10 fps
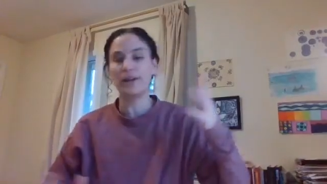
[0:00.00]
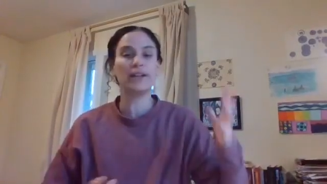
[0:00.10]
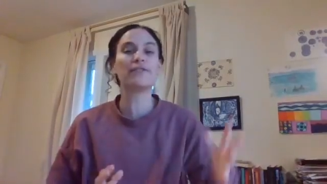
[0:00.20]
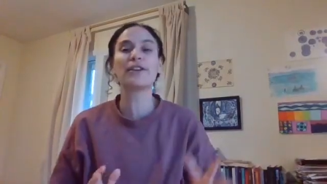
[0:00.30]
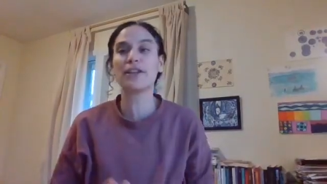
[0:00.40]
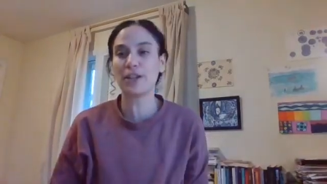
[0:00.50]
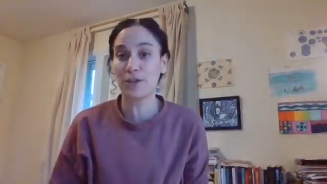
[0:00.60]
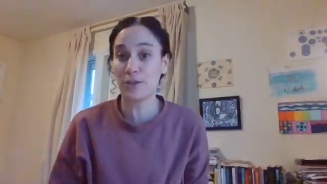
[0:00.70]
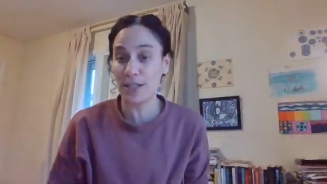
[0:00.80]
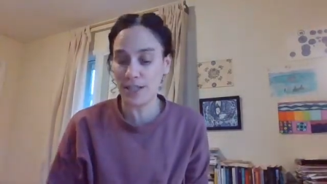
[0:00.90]
everything that
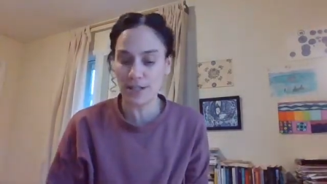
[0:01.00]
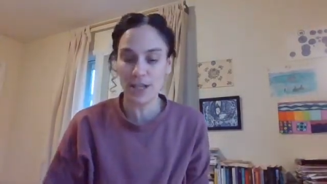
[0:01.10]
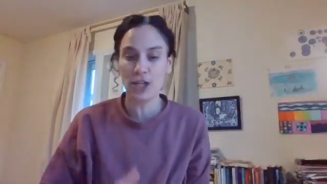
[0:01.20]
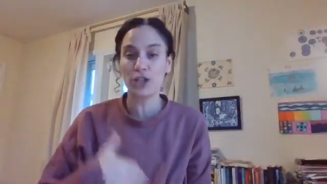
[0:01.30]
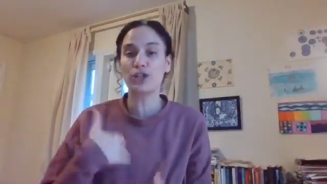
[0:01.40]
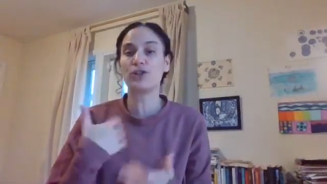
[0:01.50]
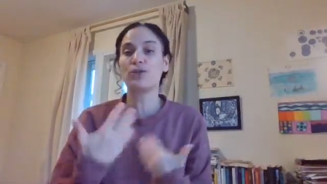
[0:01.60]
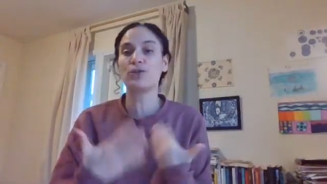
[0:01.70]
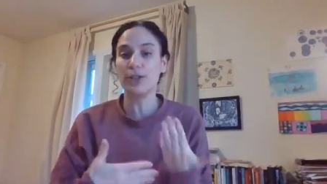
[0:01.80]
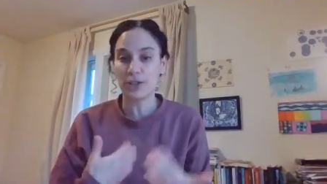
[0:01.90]
you need
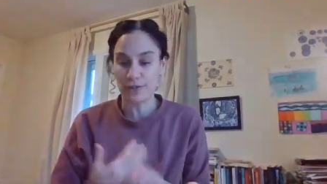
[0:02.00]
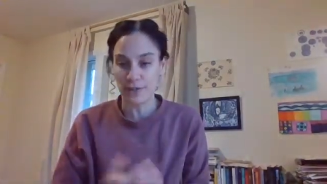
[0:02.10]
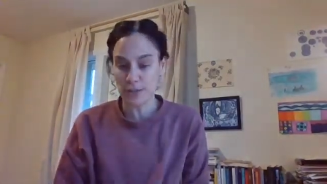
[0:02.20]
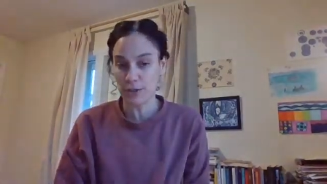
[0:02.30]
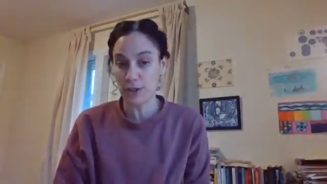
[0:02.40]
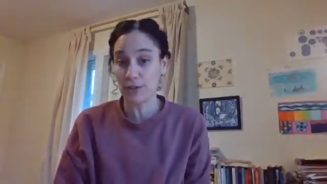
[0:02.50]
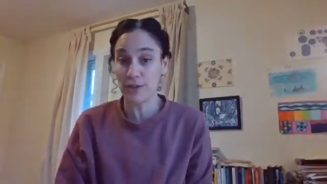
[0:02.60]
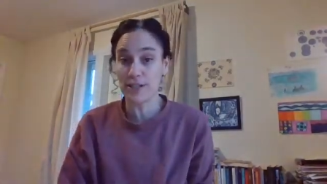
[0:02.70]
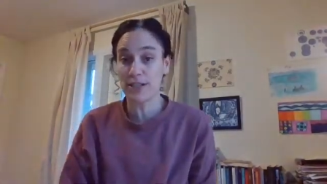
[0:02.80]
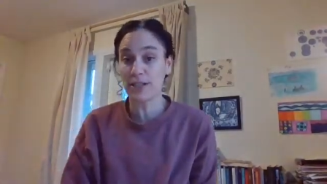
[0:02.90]
to interface with the
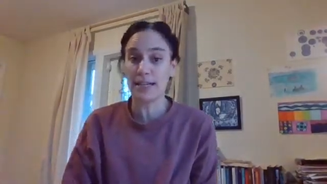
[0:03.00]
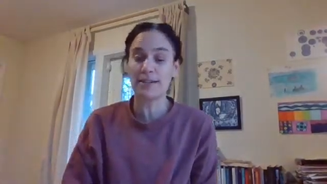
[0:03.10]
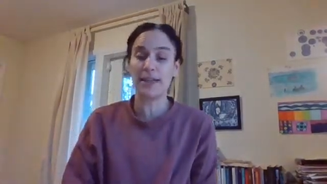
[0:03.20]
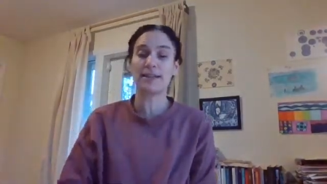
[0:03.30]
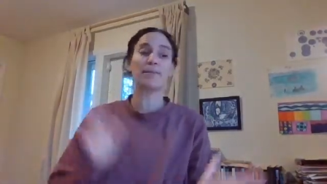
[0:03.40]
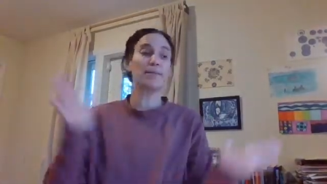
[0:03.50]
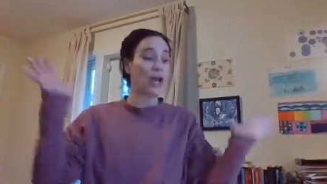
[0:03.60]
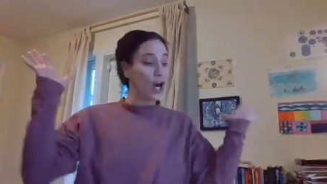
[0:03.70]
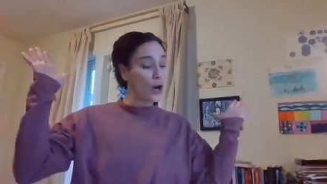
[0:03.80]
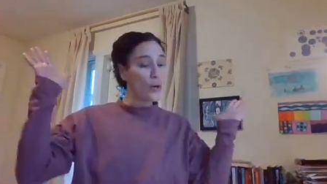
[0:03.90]
university to get that.
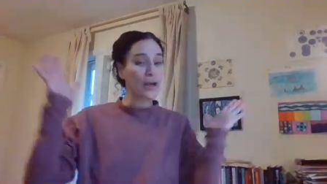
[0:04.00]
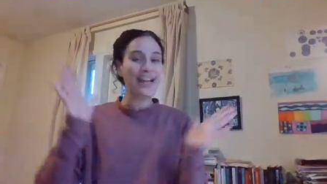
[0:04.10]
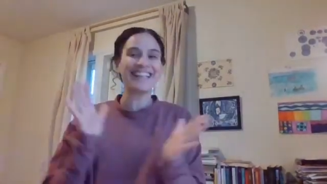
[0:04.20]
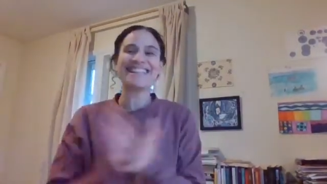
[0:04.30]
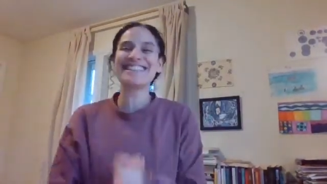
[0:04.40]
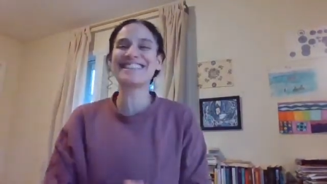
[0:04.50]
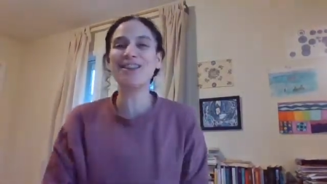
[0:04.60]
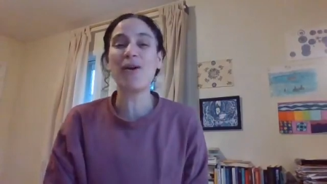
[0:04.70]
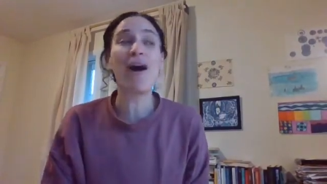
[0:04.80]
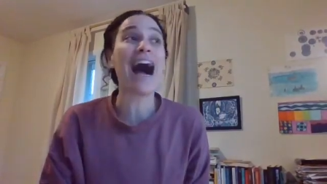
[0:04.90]
Okay,
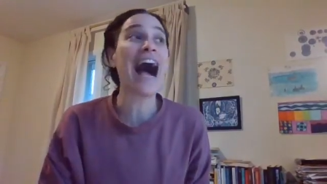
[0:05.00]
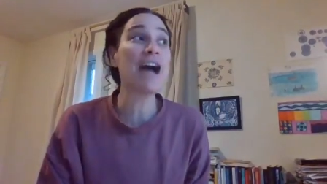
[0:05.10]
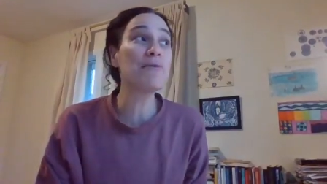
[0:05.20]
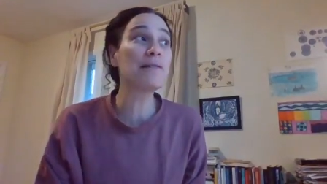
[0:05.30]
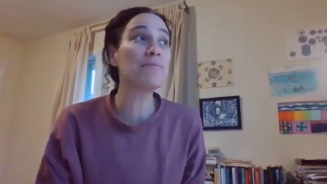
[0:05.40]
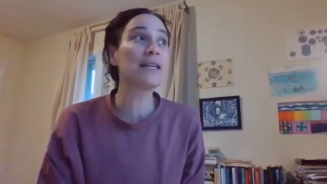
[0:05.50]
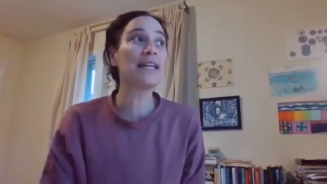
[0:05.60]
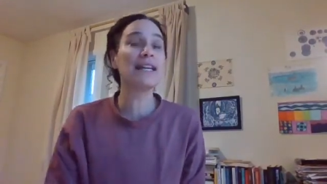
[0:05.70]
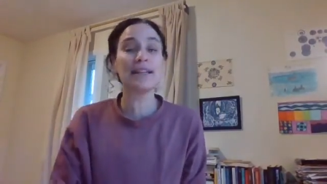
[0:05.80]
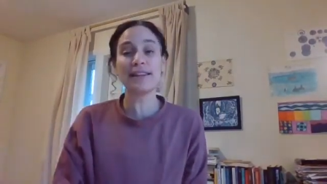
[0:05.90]
so I will
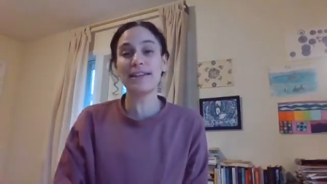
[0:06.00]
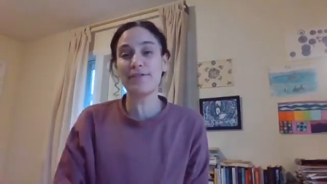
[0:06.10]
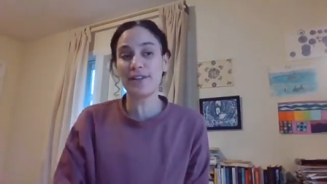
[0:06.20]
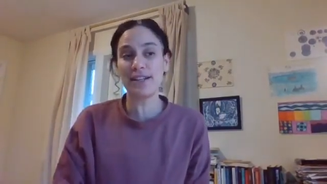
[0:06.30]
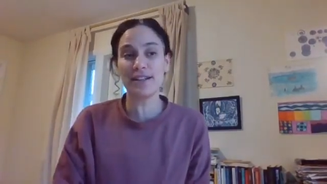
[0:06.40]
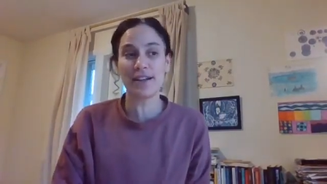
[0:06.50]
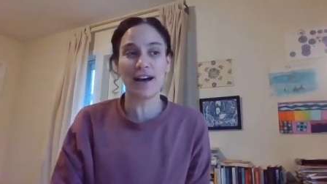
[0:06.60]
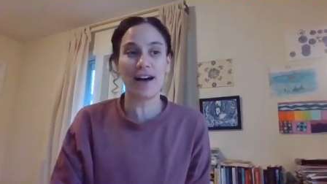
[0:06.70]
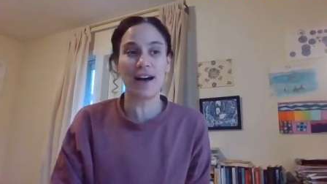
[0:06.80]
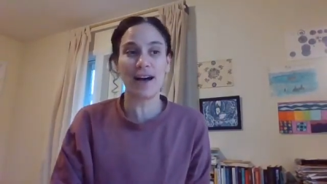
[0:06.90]
be leaving.
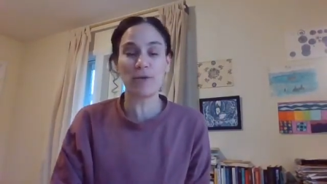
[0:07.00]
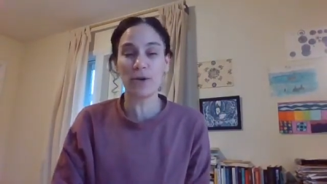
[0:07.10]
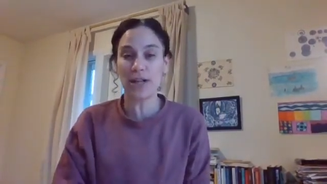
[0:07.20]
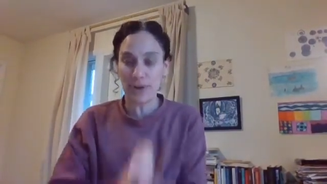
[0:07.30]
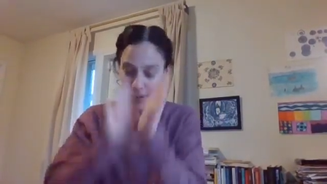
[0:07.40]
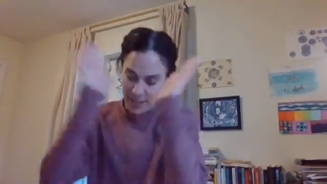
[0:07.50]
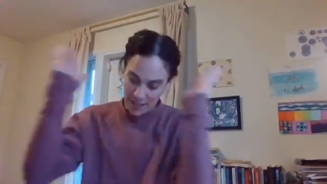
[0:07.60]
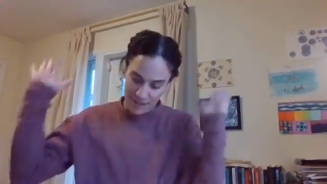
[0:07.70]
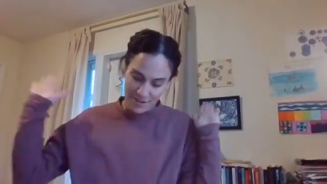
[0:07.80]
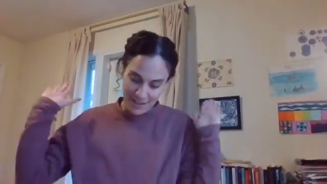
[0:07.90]
I'm going out of
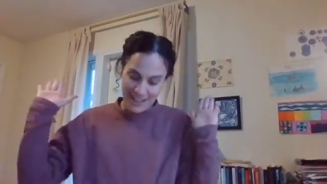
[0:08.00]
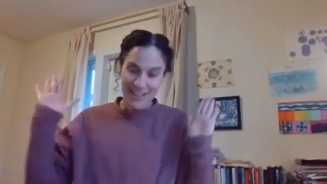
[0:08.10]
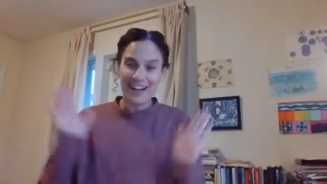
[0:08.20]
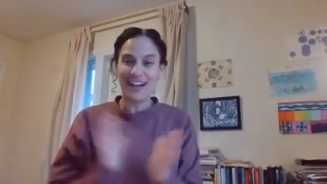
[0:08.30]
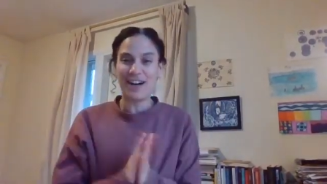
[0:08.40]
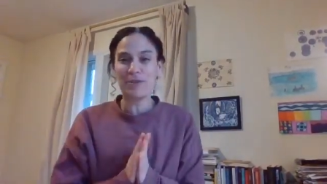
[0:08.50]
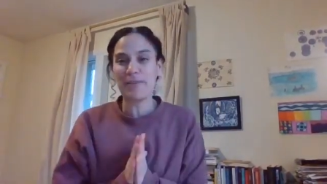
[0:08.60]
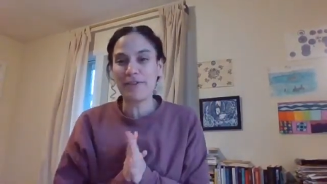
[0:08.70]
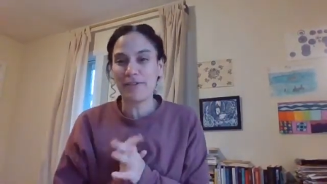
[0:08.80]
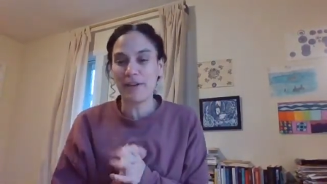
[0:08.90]
town with
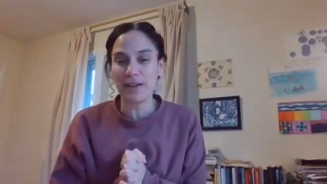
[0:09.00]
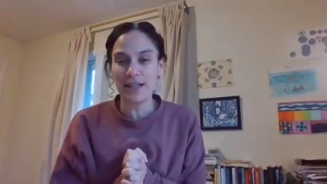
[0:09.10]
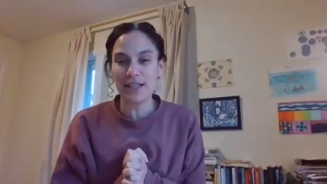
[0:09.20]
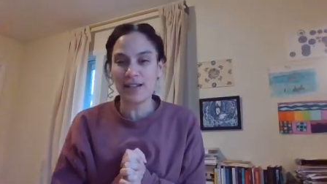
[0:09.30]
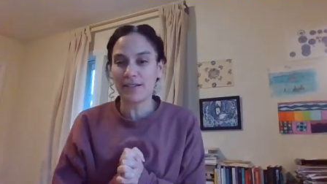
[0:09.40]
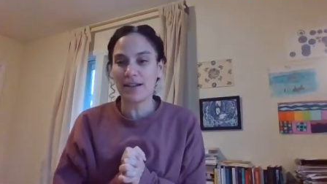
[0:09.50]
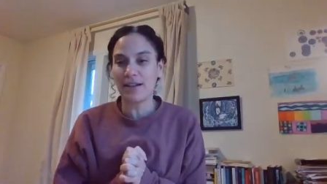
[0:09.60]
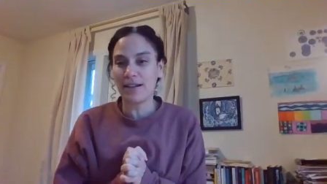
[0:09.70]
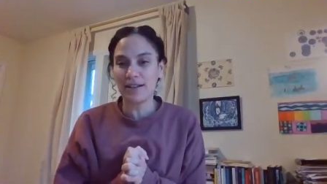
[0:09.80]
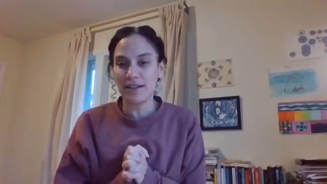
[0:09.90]
my family on
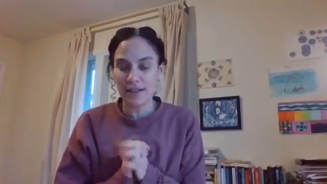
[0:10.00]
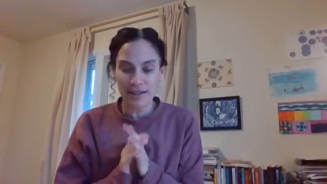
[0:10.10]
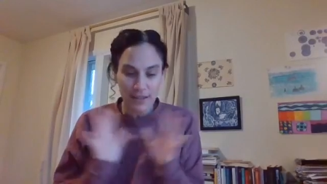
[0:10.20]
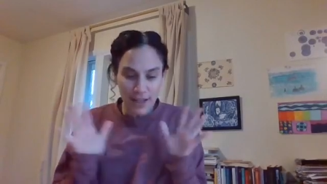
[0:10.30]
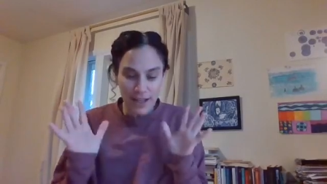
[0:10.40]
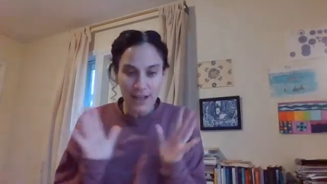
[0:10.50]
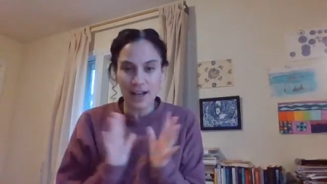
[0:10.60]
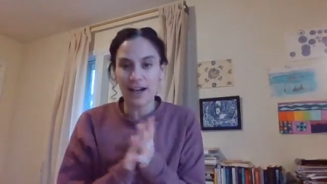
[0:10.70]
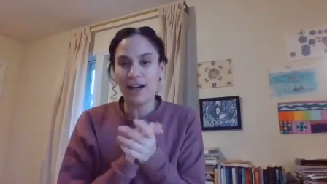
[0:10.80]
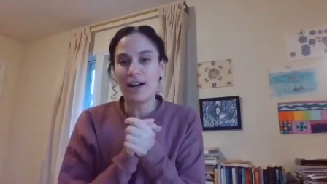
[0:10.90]
a little
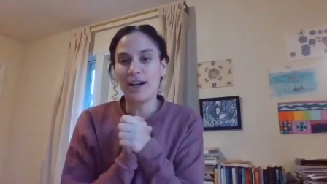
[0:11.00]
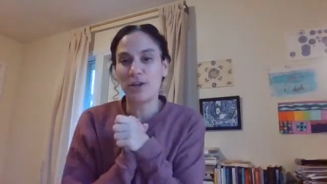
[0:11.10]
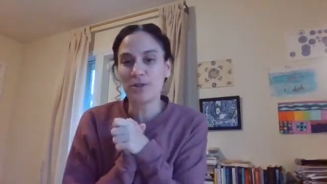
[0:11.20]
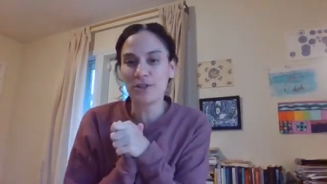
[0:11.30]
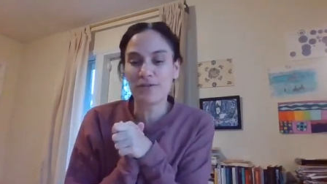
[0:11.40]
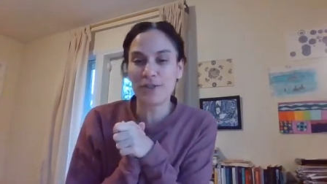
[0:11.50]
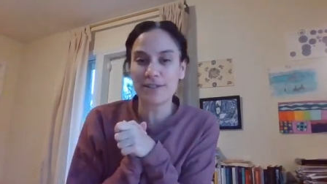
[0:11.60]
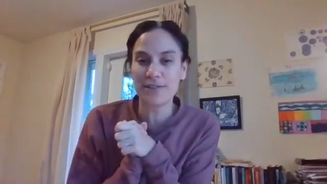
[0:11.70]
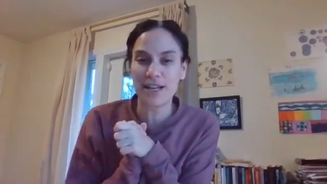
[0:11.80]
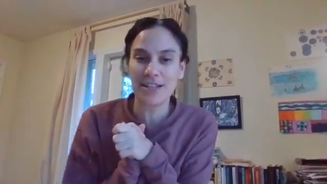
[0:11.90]
oceanfront
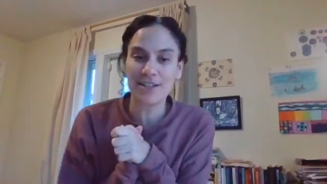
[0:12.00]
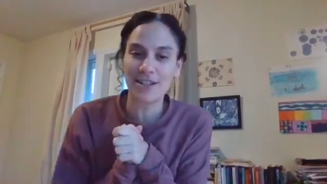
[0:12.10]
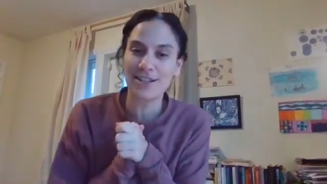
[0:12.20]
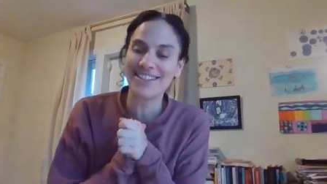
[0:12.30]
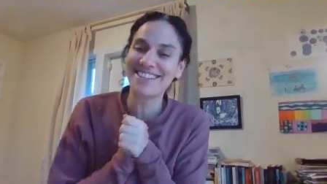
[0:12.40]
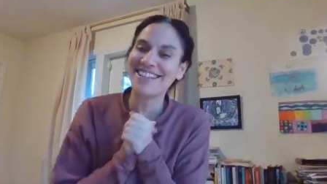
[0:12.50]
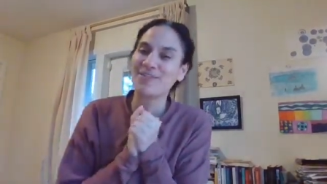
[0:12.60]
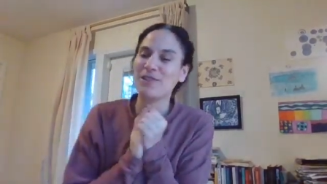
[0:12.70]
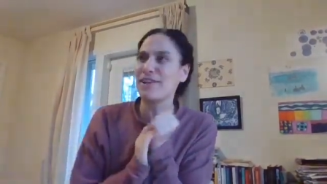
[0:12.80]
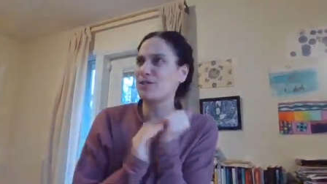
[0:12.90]
vacation that we
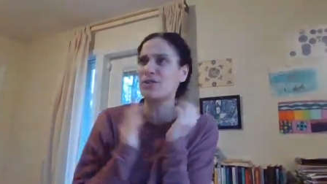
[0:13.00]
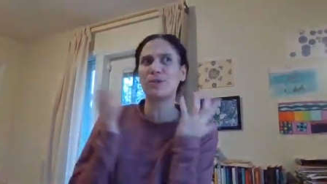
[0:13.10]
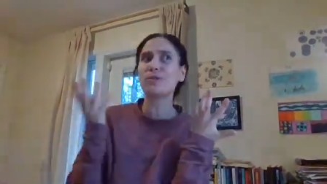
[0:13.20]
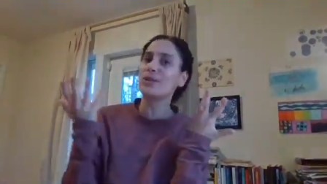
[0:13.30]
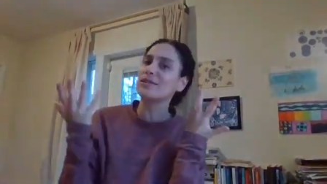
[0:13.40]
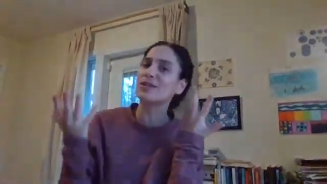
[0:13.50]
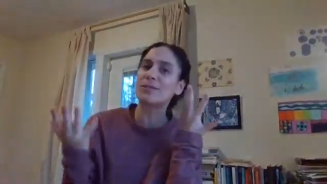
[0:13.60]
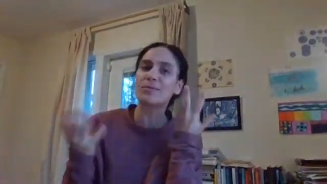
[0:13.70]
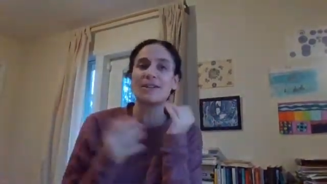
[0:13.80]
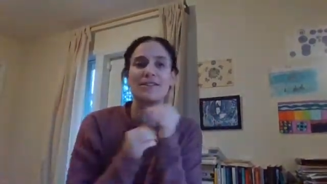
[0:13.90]
love to do in winter
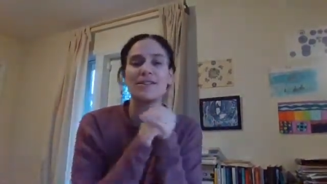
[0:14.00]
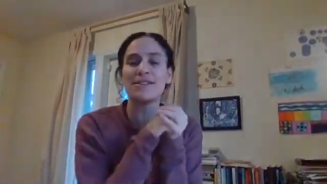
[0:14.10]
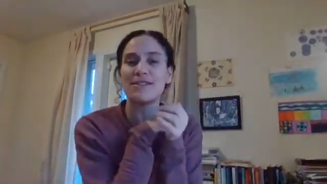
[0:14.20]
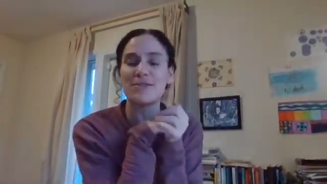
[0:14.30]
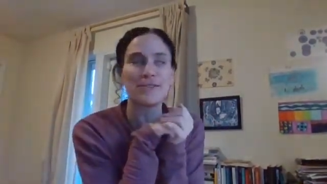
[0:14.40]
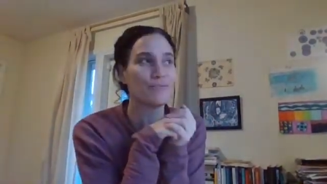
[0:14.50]
because